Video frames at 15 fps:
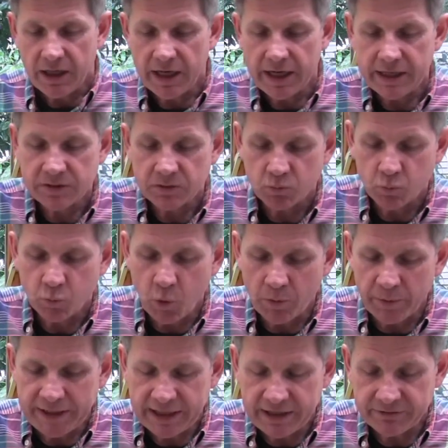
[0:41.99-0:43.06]
And
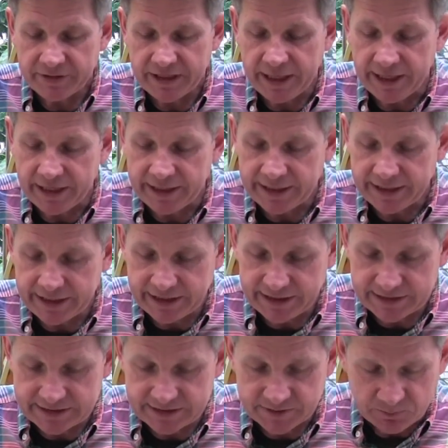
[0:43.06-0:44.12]
what we have here
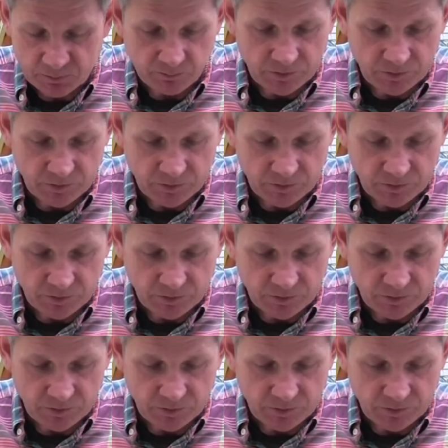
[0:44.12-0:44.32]
is